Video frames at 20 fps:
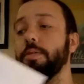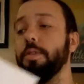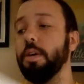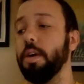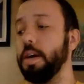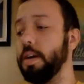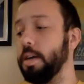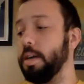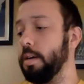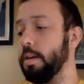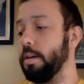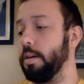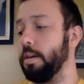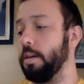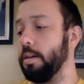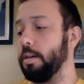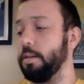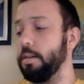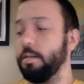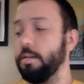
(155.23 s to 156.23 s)

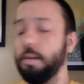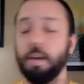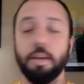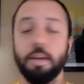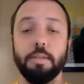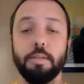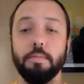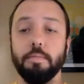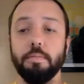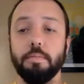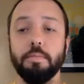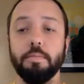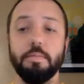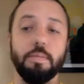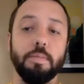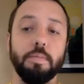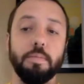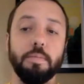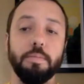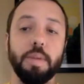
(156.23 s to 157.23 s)
I
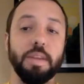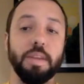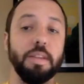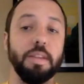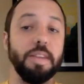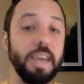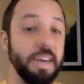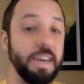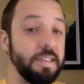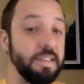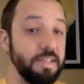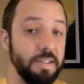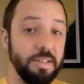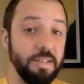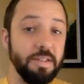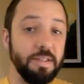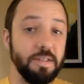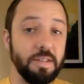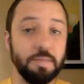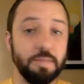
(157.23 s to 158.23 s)
made the text a
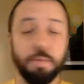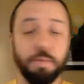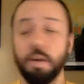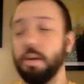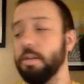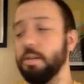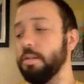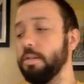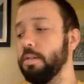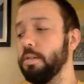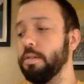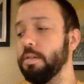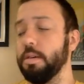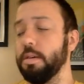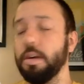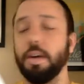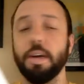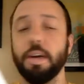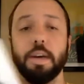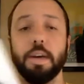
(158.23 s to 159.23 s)
little smaller.
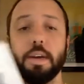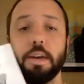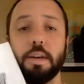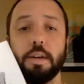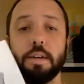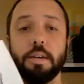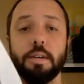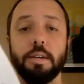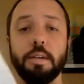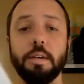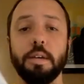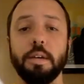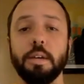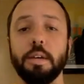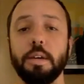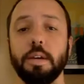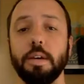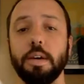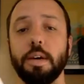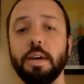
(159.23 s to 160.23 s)
I
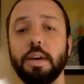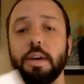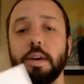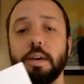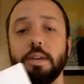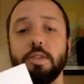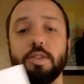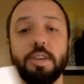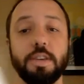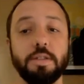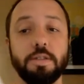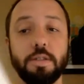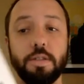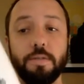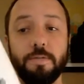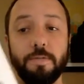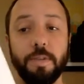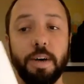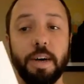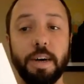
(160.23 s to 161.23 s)
changed the
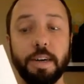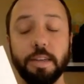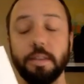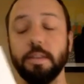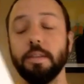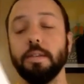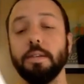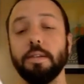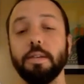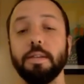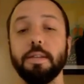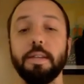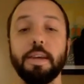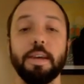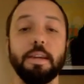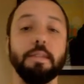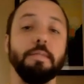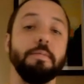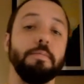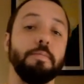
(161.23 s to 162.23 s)
font, and
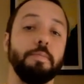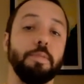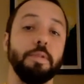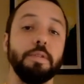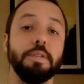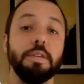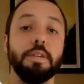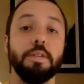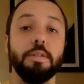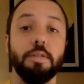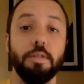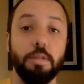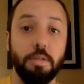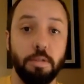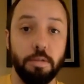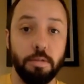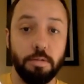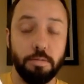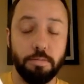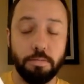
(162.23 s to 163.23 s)
that presented a
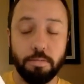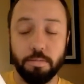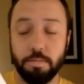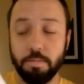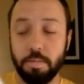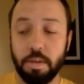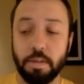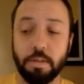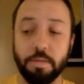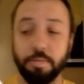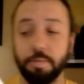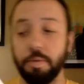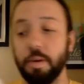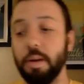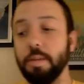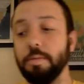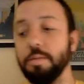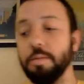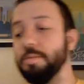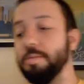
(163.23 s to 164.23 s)
whole mess of
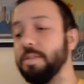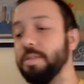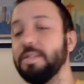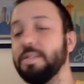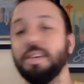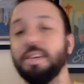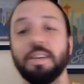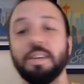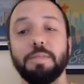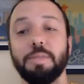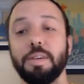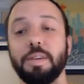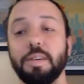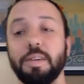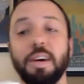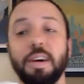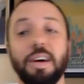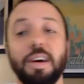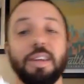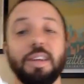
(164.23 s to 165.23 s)
problems. It's taken me
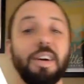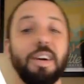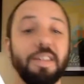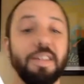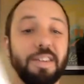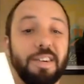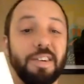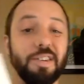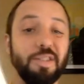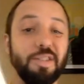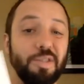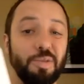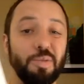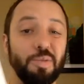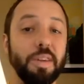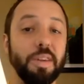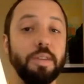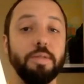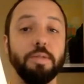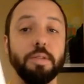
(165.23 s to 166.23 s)
a lot longer to
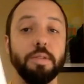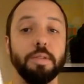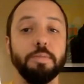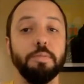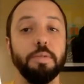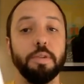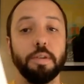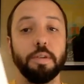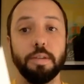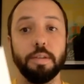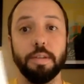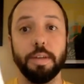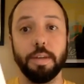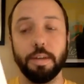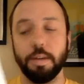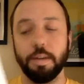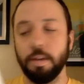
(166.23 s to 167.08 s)
redo this book than